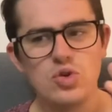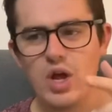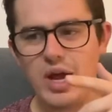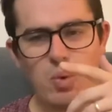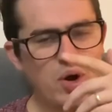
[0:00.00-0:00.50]

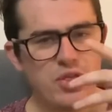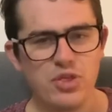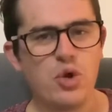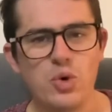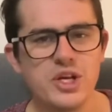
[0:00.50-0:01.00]
What
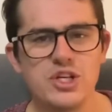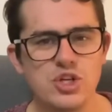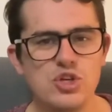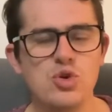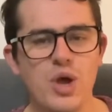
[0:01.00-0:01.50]
authority do
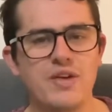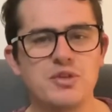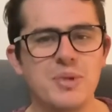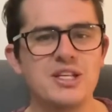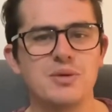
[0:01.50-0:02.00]
you have
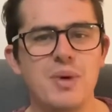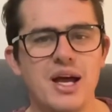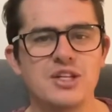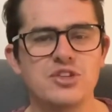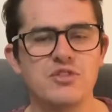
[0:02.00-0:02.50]
to make
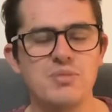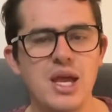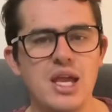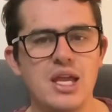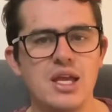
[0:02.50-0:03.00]
demands of
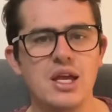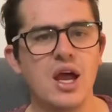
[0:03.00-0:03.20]
me?